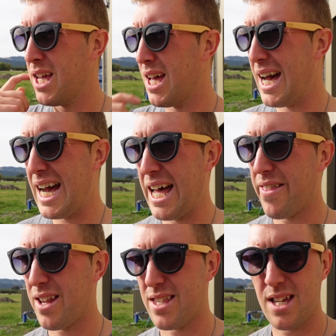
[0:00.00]
uh,
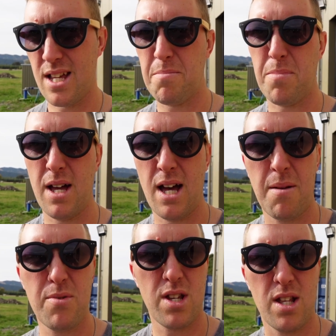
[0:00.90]
that I did, but
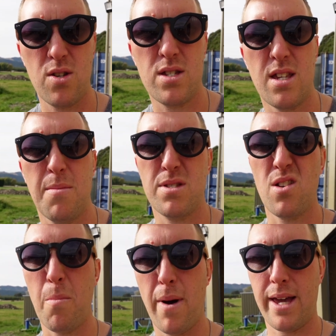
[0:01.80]
I'm just going to do some
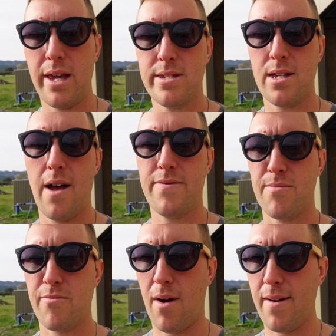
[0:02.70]
salt biking stuff,
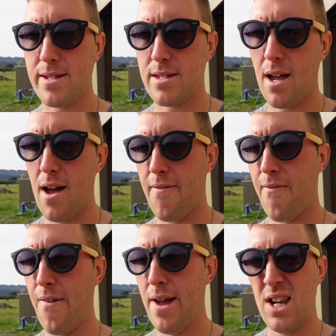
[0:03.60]
some rowing
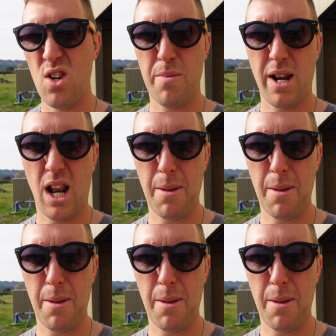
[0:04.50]
stuff, a little bit of